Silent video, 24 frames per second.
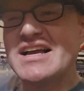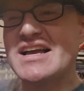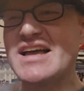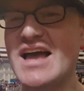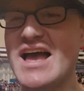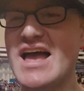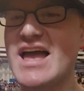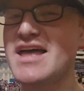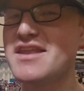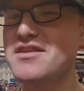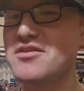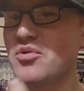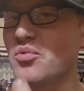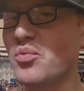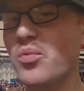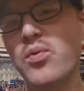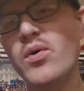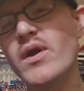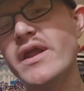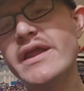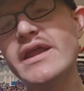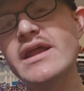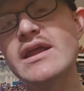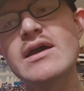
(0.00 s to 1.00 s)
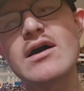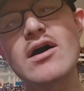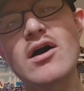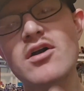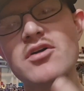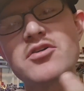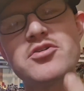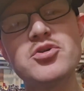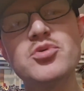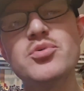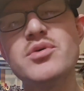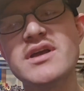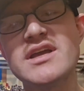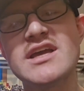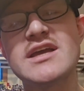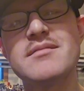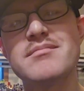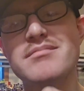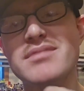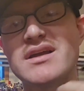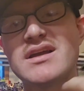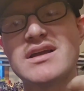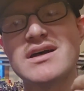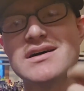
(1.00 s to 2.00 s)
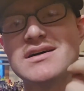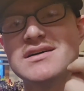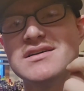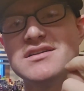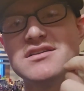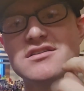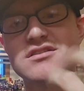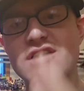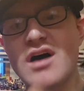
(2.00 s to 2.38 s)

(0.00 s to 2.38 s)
And we are doing it because,